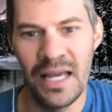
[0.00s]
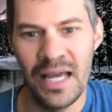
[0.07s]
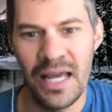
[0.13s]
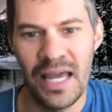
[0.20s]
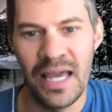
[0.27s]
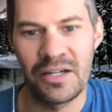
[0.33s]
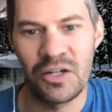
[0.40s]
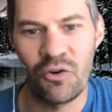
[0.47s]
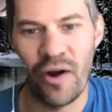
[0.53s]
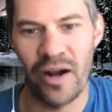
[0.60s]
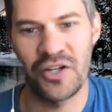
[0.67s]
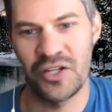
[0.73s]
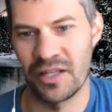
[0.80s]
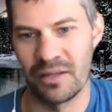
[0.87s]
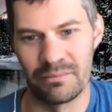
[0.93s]
It
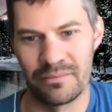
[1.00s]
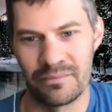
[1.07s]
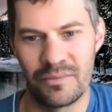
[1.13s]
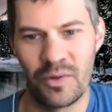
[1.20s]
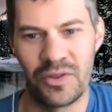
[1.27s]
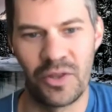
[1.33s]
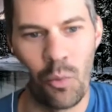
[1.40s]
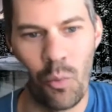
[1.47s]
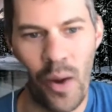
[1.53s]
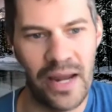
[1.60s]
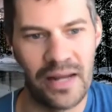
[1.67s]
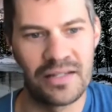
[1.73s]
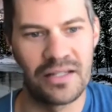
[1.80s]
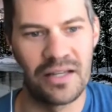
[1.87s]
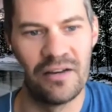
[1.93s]
crushed them with the
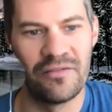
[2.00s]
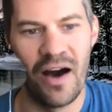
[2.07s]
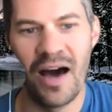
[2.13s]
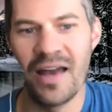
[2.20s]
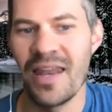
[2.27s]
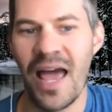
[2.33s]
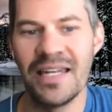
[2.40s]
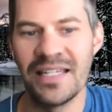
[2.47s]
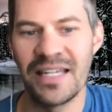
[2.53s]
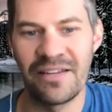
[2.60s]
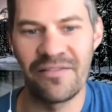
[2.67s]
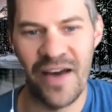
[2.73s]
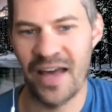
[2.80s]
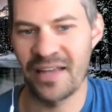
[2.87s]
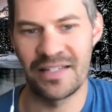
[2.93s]
weight of unending
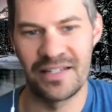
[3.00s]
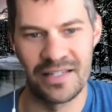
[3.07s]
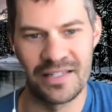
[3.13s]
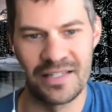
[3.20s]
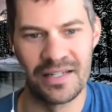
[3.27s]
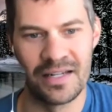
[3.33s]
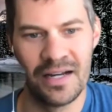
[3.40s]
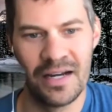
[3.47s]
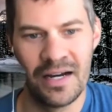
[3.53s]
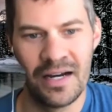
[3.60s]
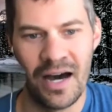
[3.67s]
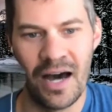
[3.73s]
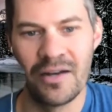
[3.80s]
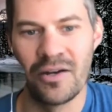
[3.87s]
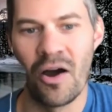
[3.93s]
vastness and
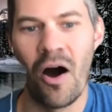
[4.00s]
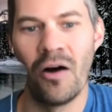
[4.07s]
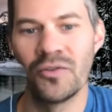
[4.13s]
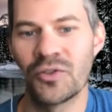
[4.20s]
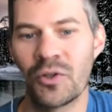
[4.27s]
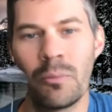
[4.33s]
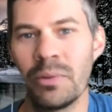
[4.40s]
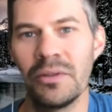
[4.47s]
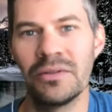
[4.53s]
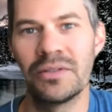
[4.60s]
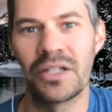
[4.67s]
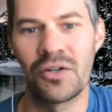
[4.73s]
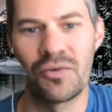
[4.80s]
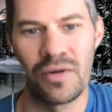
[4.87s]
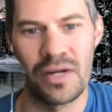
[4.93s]
unalterable
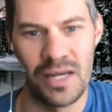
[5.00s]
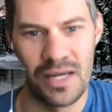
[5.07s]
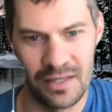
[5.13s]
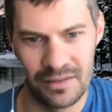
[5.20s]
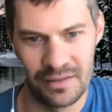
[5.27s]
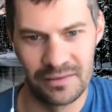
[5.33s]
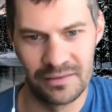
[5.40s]
decree.